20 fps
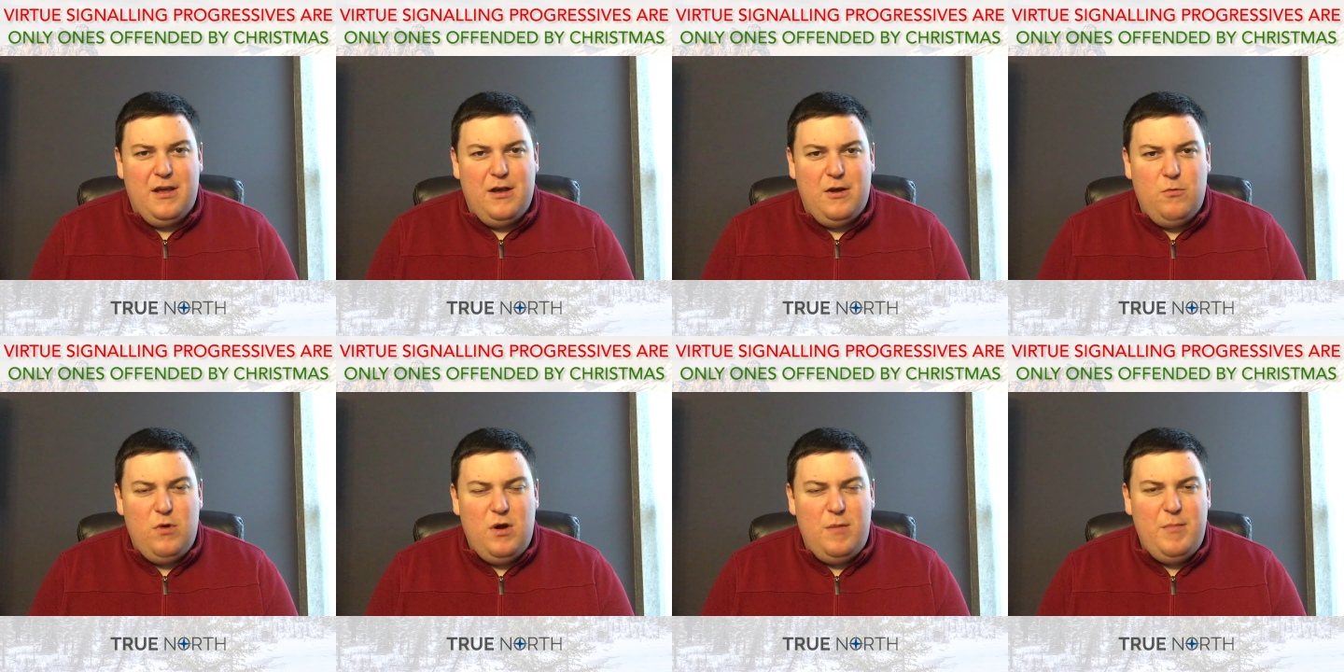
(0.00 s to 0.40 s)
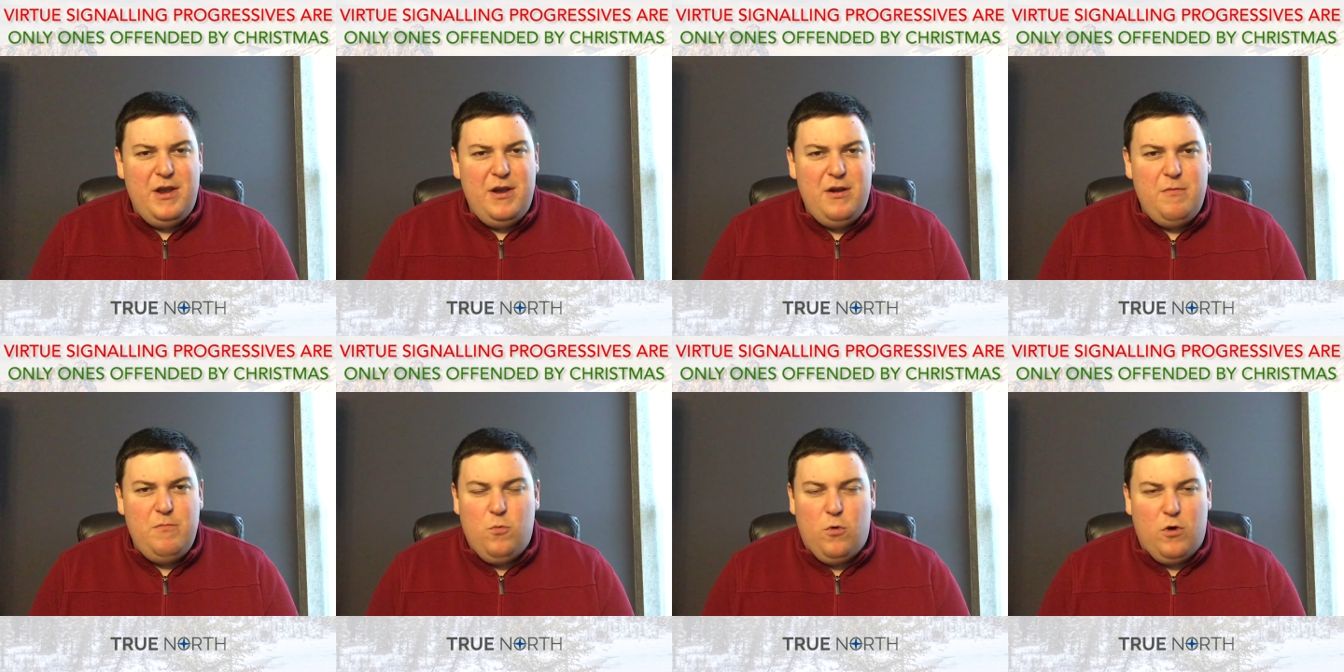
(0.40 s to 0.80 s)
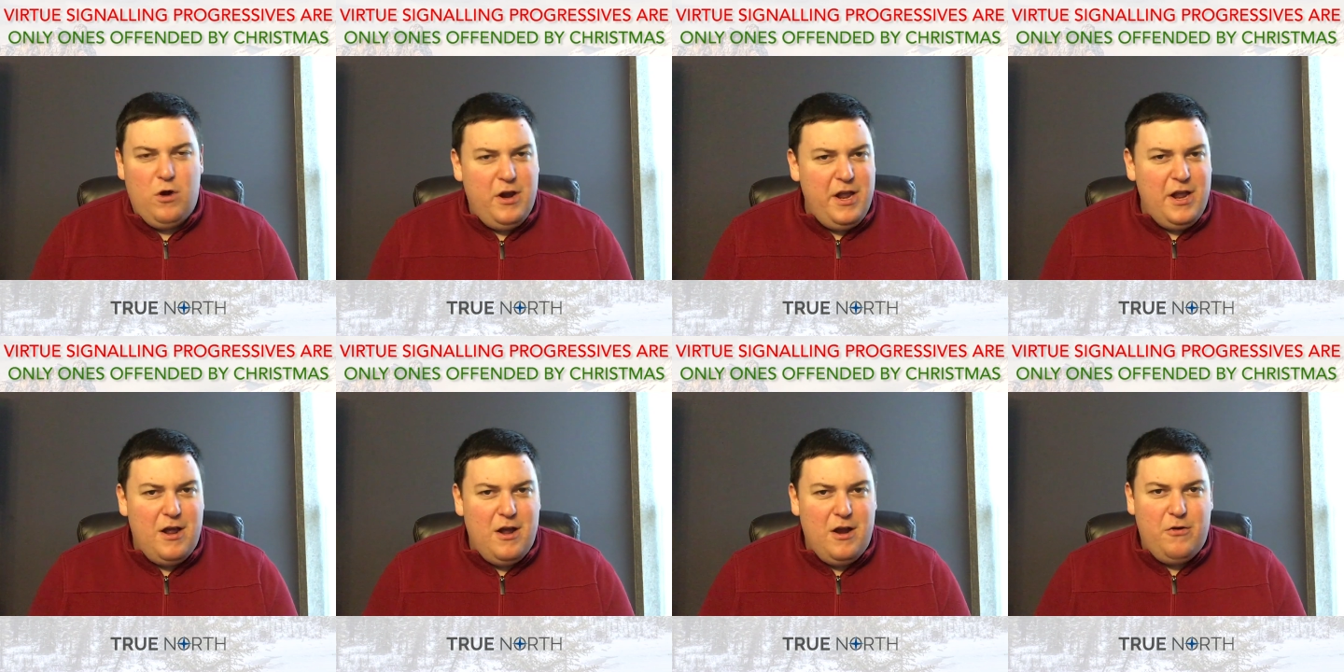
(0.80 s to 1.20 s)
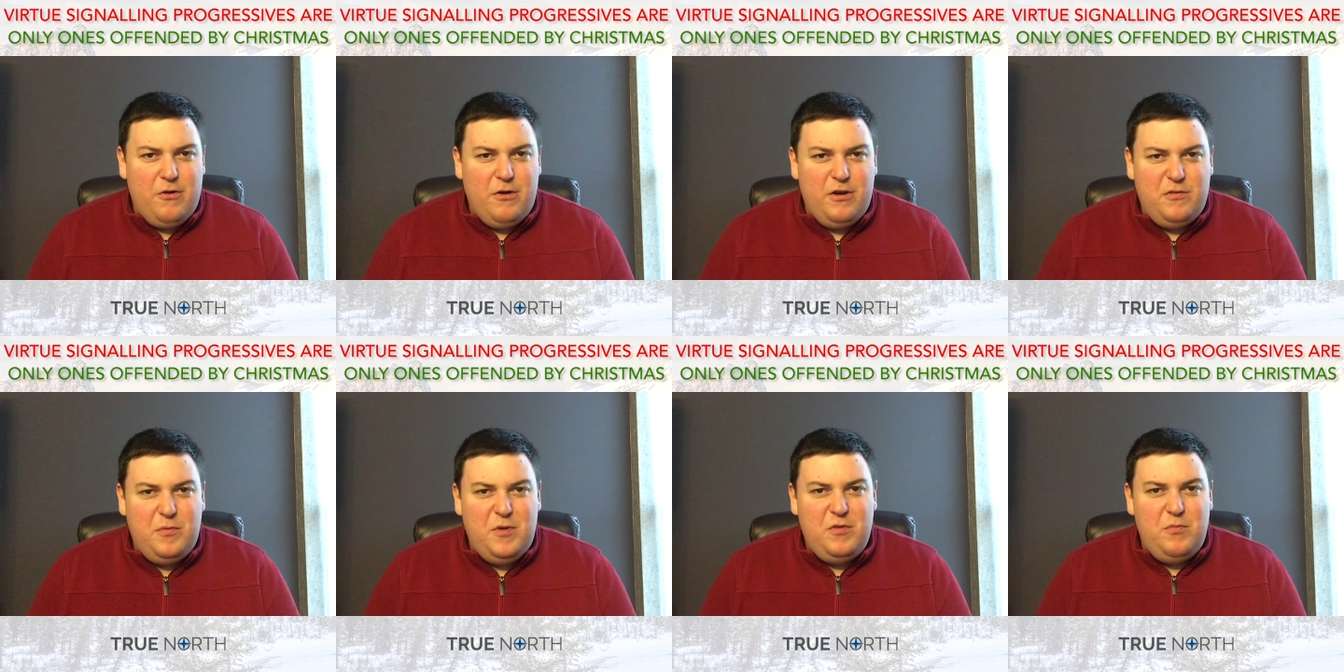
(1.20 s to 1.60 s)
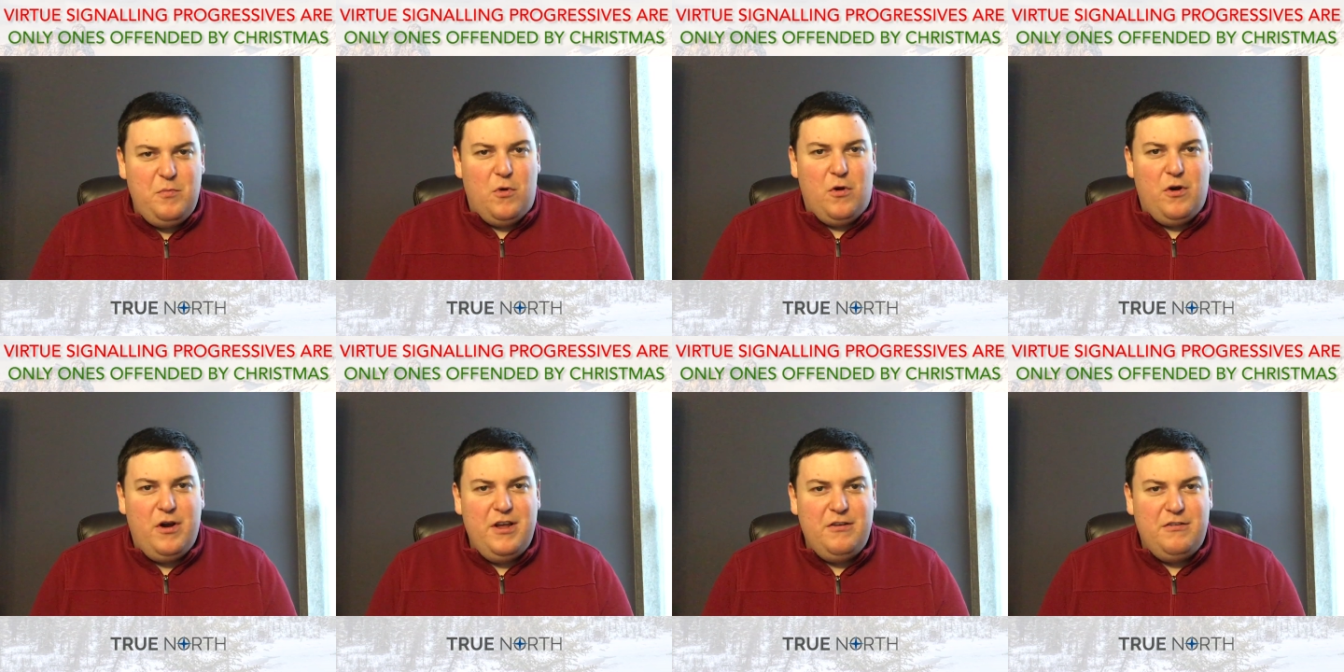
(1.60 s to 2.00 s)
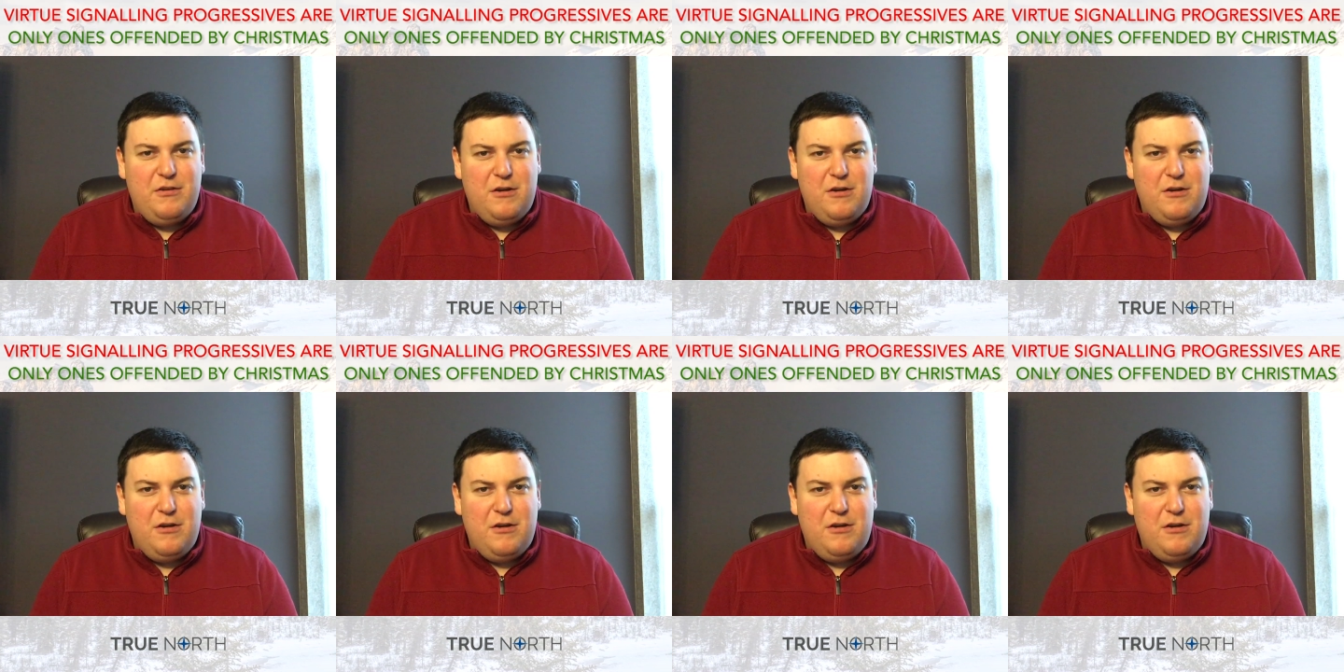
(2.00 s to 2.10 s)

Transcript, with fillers: a woman working on Christmas morning,